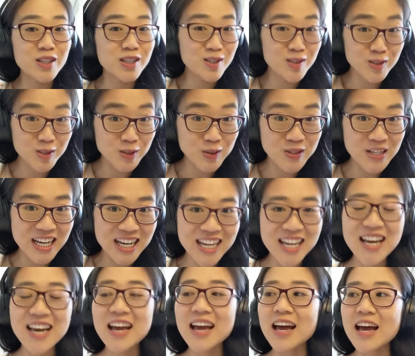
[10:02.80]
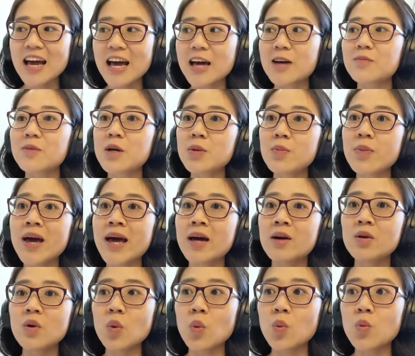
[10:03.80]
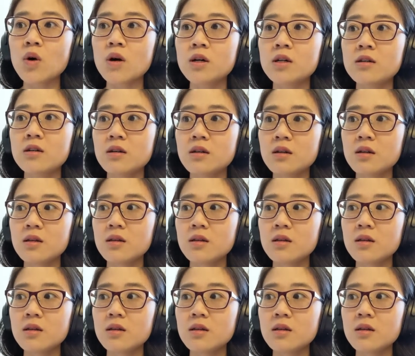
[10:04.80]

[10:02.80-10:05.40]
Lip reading: with your tutor about what